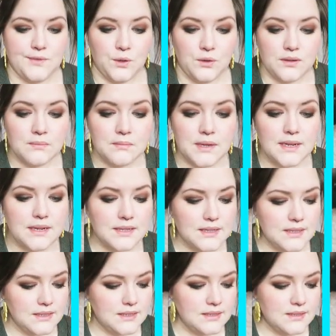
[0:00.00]
not
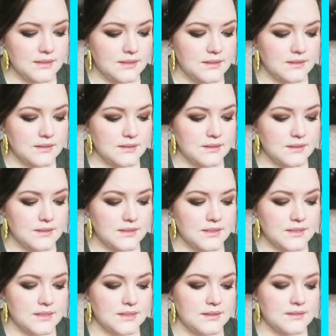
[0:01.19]
complaining.
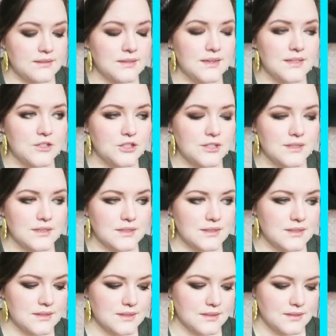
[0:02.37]
Still
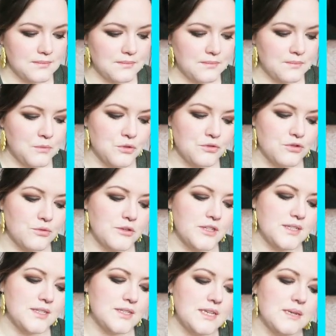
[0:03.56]
delicious. More
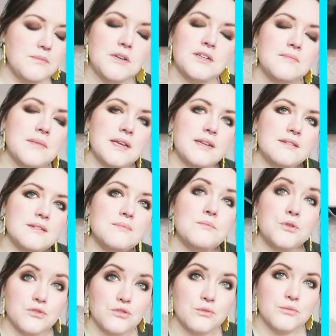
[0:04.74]
strawberries in tea, bird and blend.
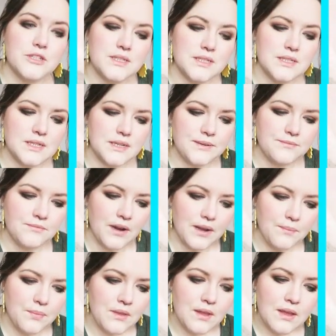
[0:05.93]
More strawberries in tea. Right.
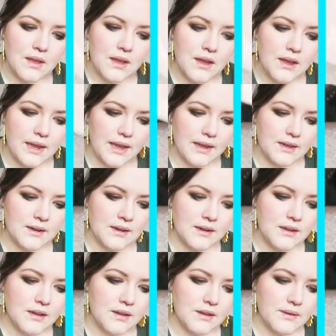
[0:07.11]
Okay, I'm
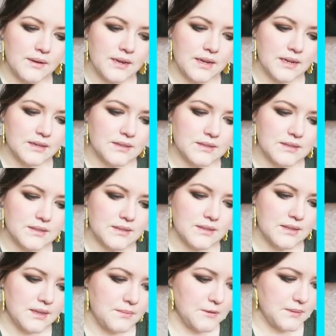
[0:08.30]
going to go and
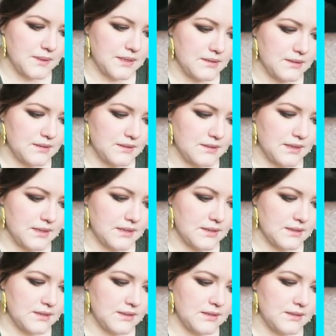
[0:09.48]
keep doing this
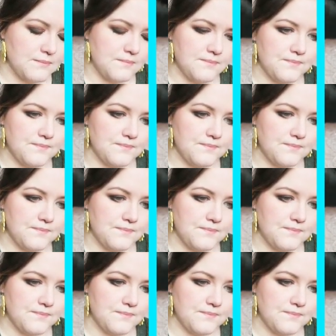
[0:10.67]
and uh,